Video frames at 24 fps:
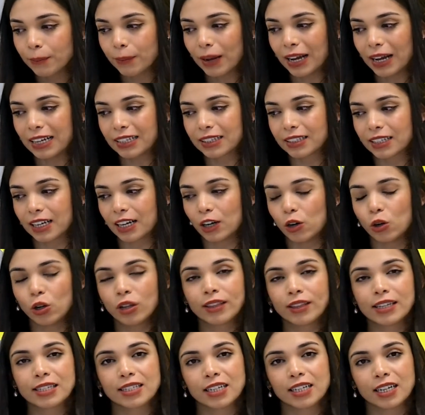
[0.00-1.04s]
but
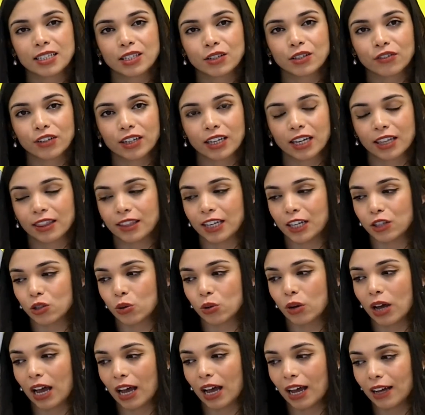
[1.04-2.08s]
all the certificate that
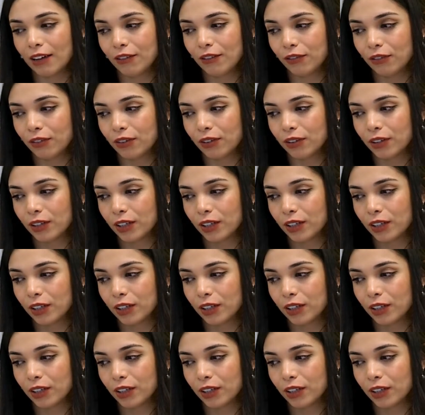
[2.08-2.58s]
you have,